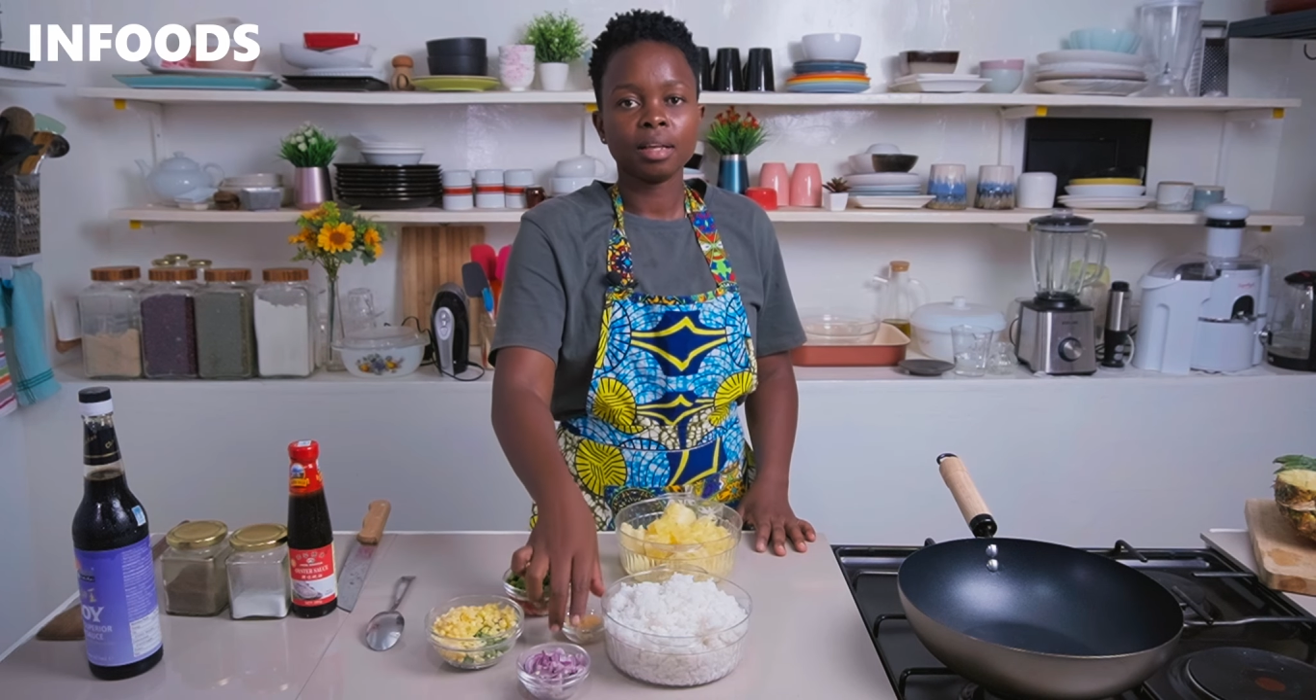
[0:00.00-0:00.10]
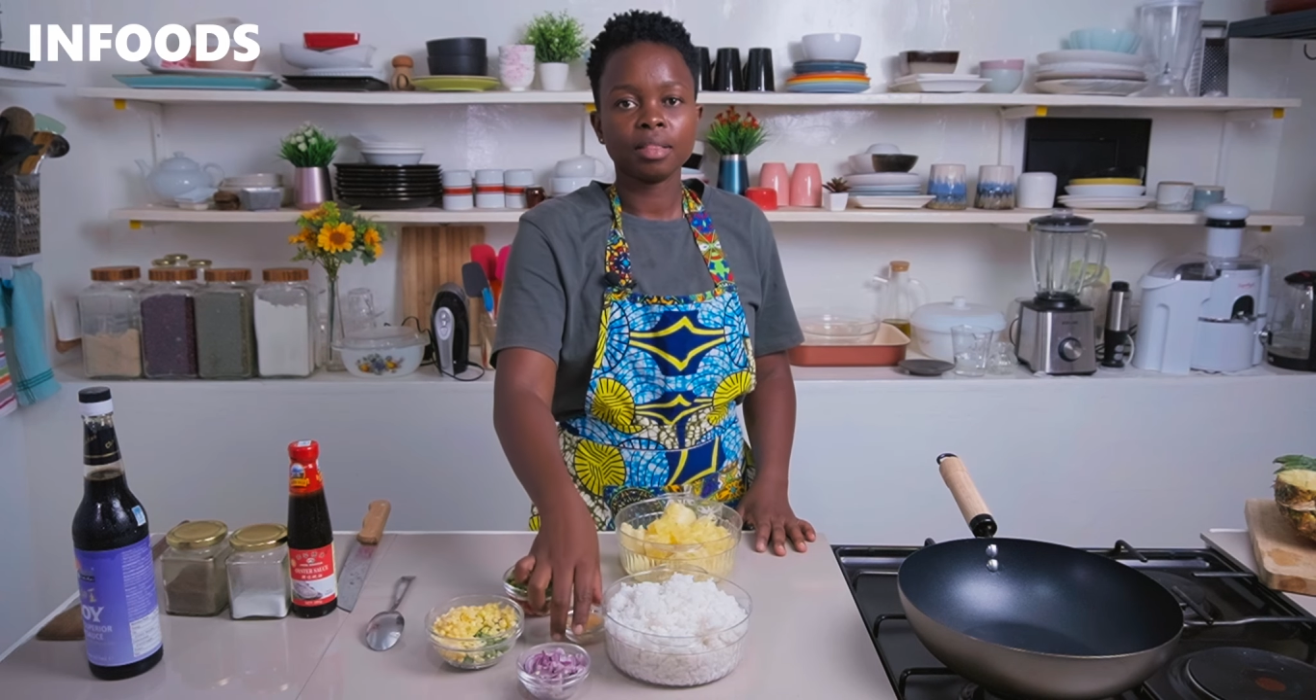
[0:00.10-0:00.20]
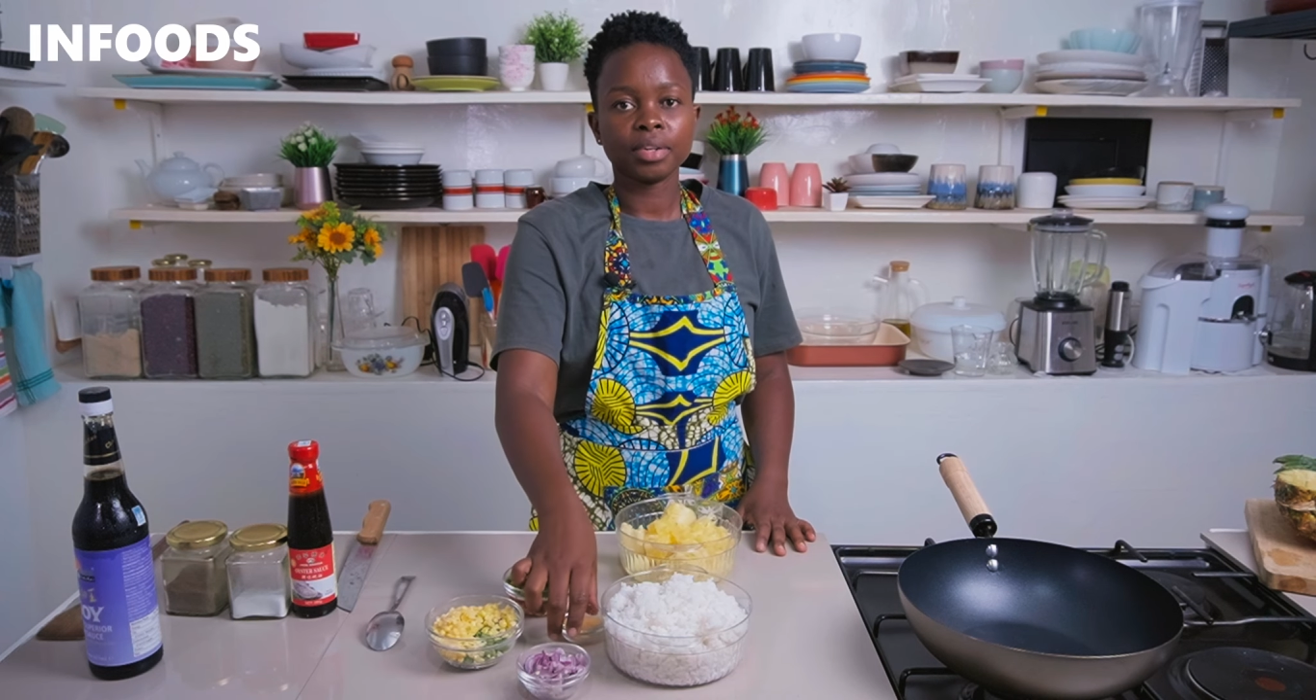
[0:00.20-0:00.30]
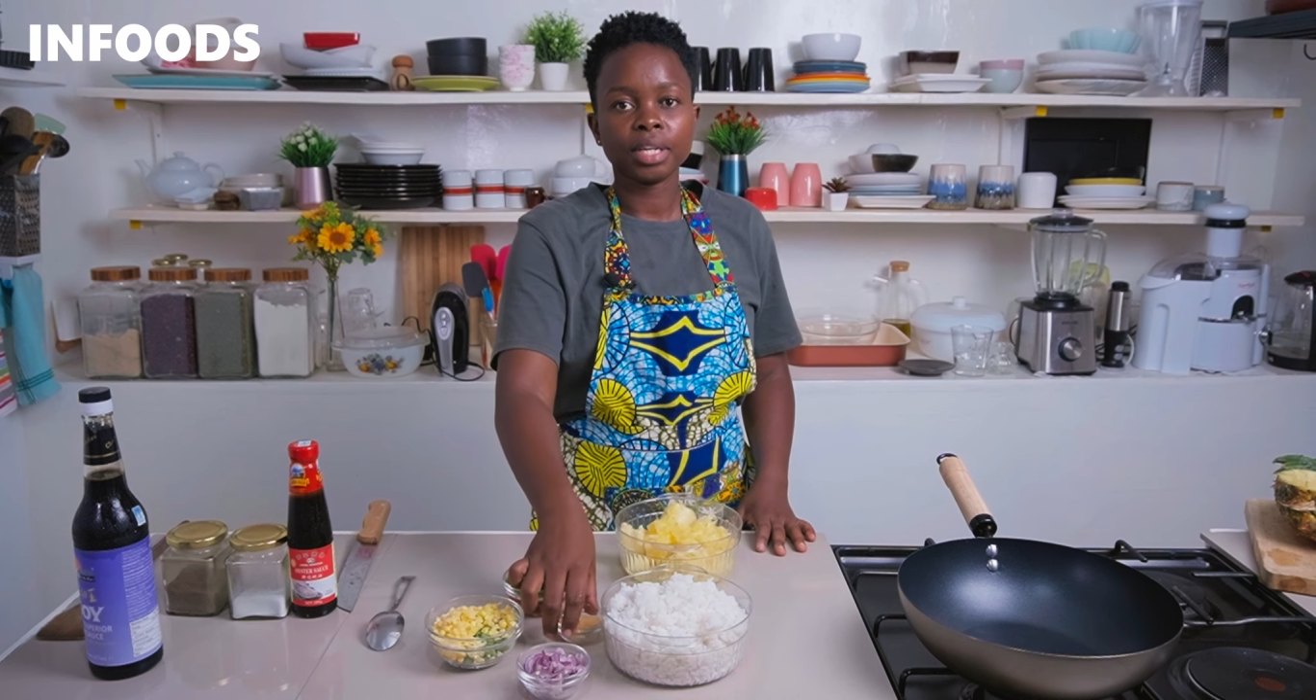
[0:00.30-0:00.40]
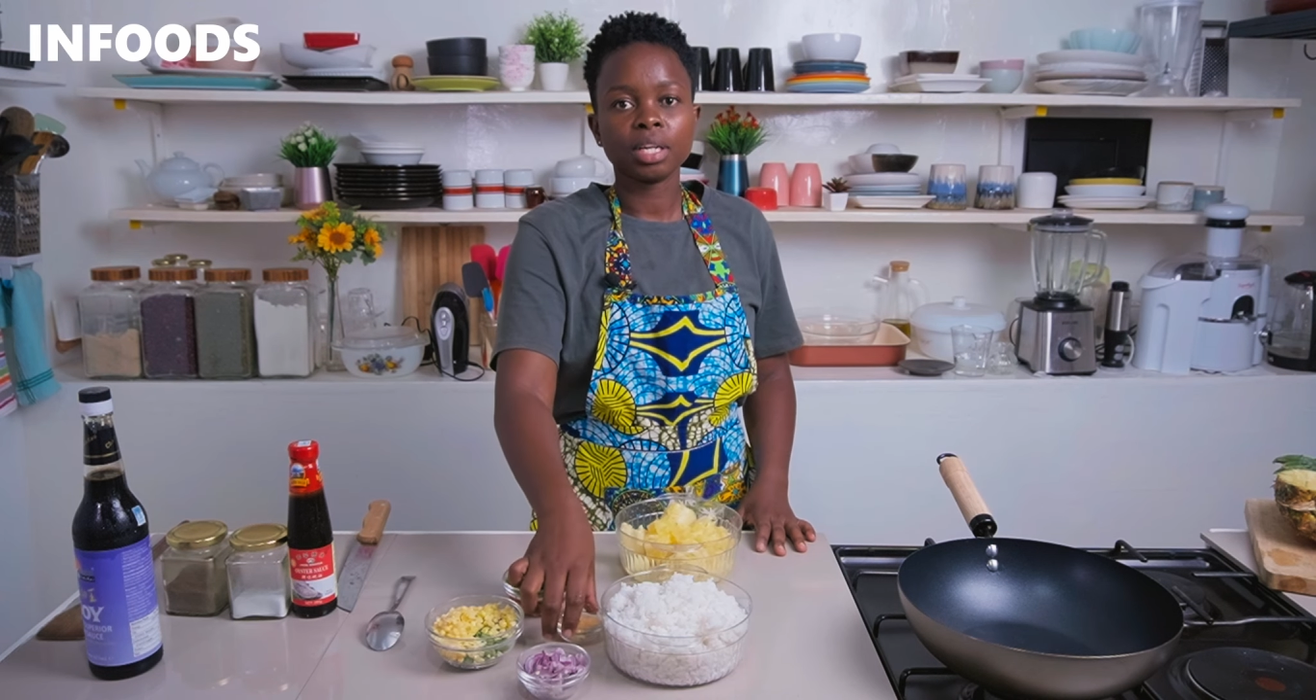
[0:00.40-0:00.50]

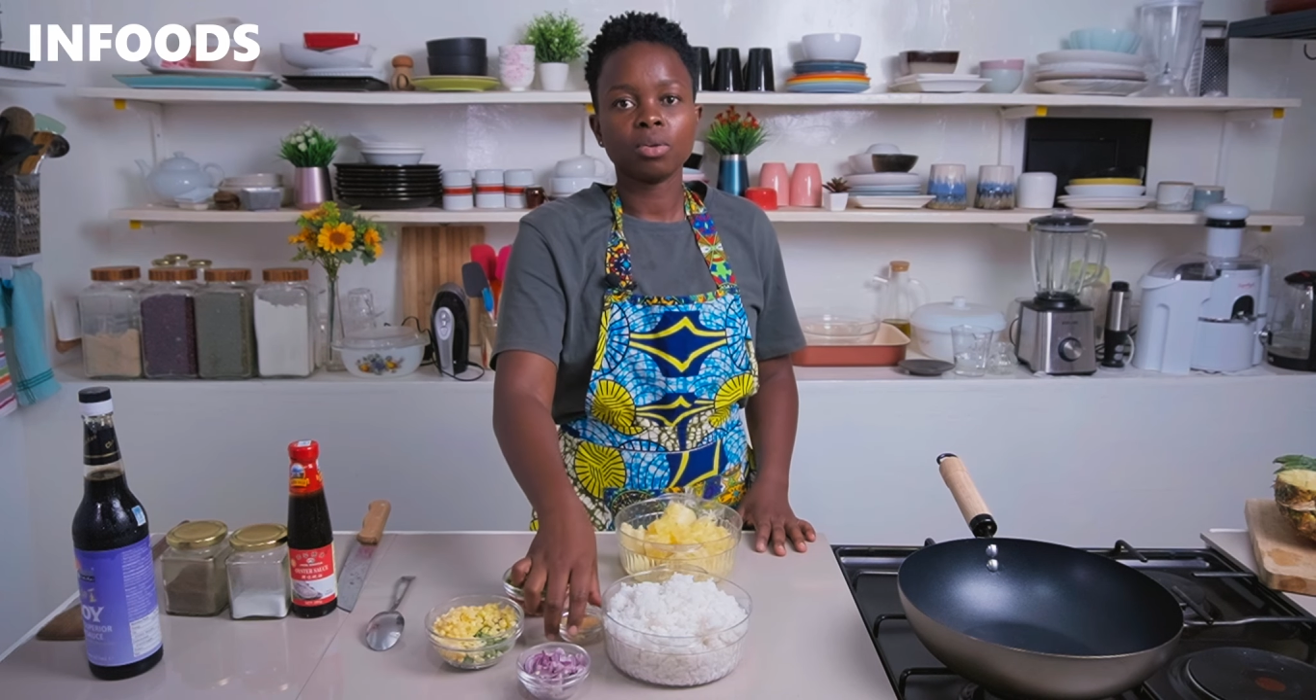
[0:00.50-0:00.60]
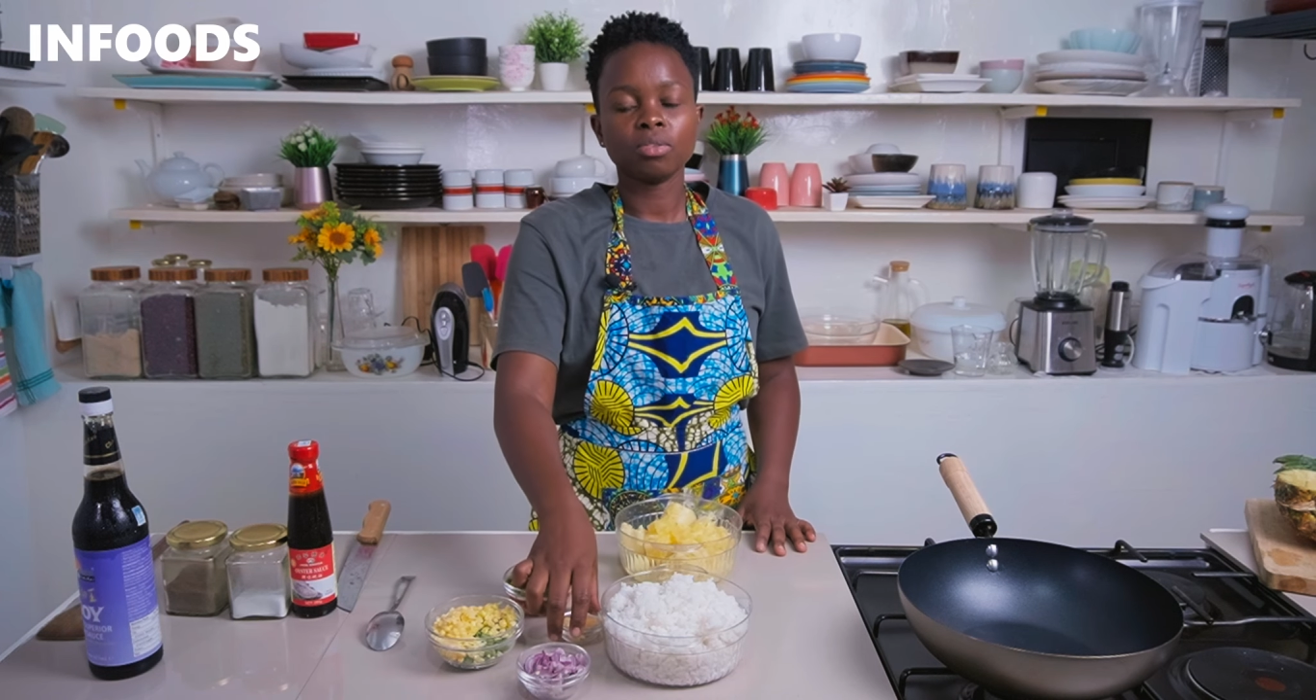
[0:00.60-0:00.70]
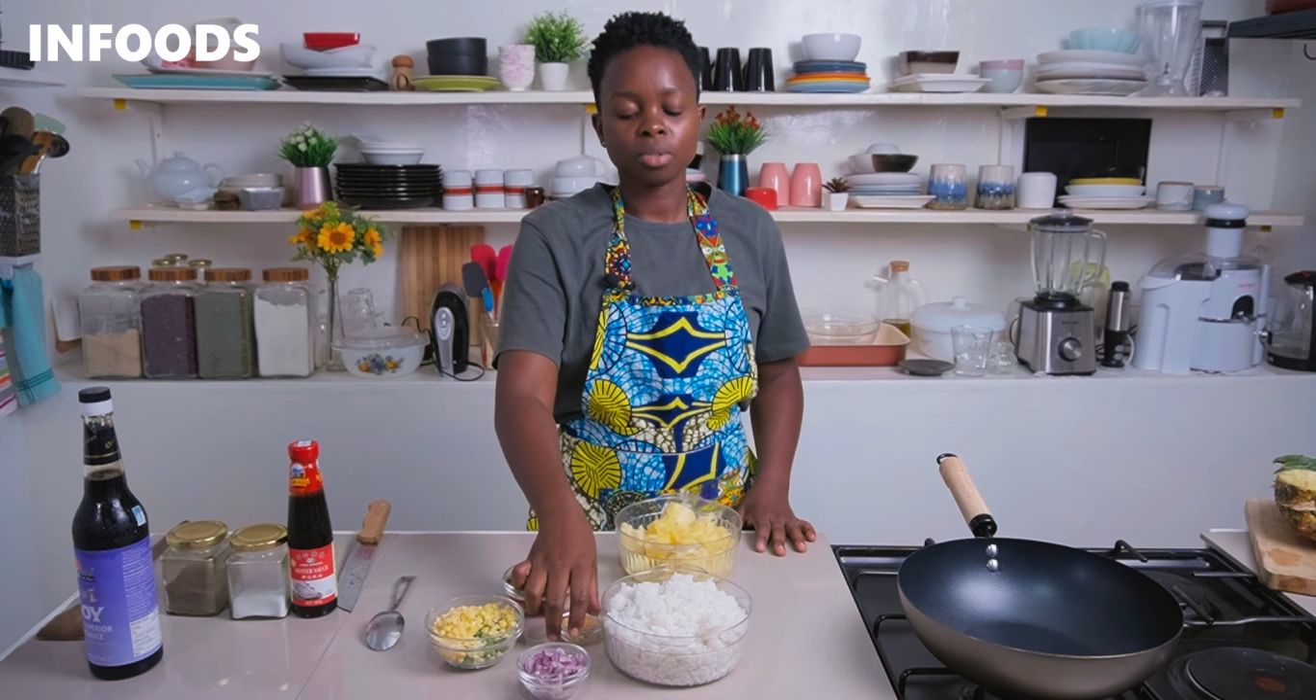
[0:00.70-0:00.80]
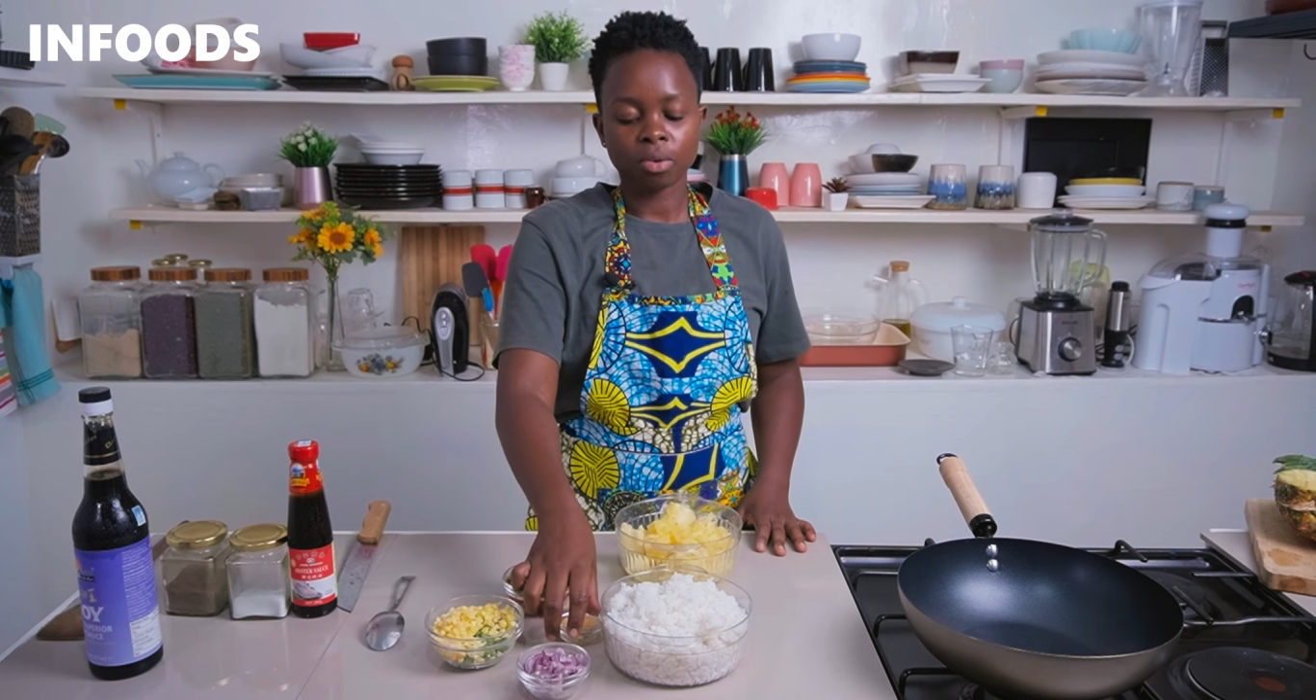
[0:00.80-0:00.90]
3 cloves